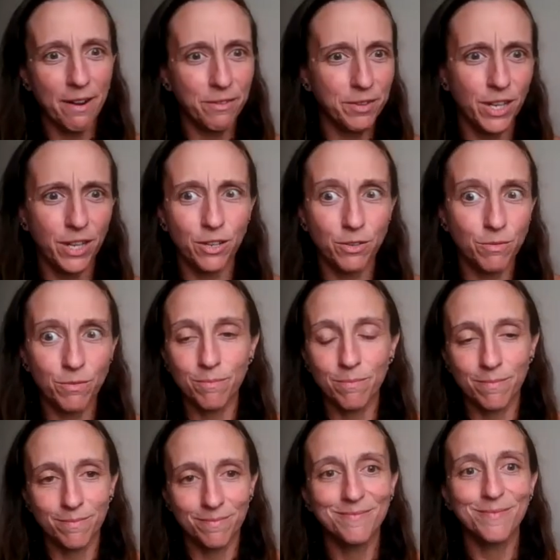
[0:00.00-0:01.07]
how do you
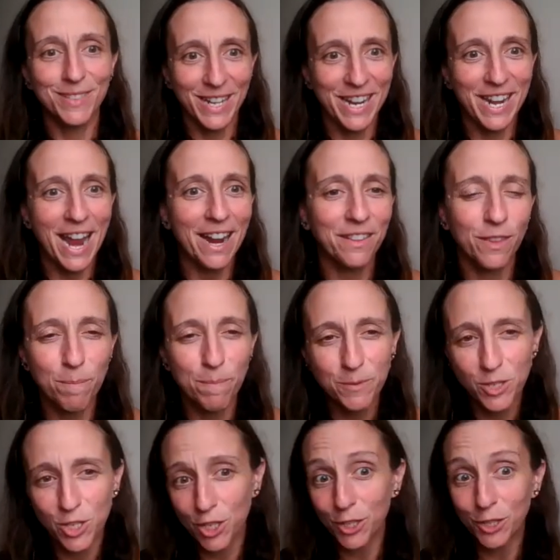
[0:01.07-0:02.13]
connect the,
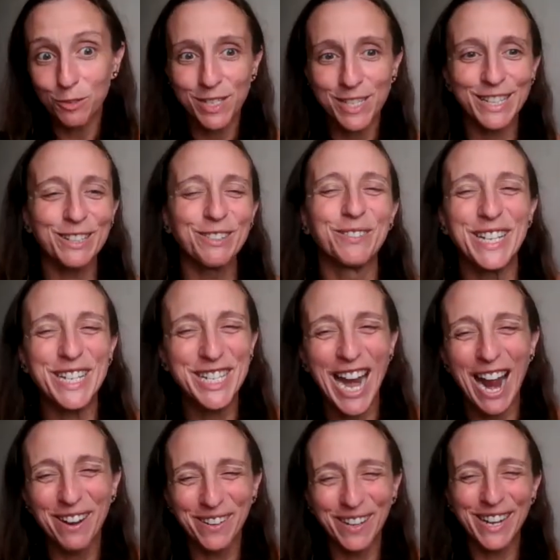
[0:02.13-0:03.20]
you still reach
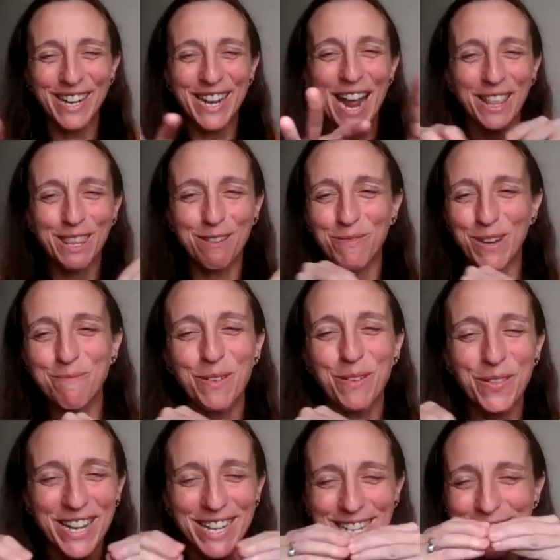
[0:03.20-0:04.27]
out and connect the
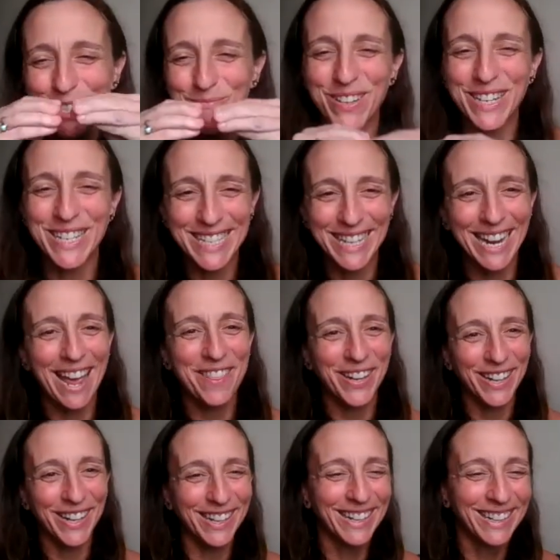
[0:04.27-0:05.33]
people that need to be
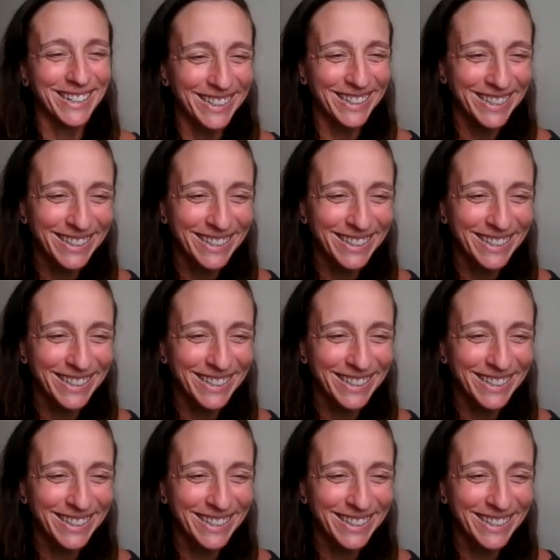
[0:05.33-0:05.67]
together?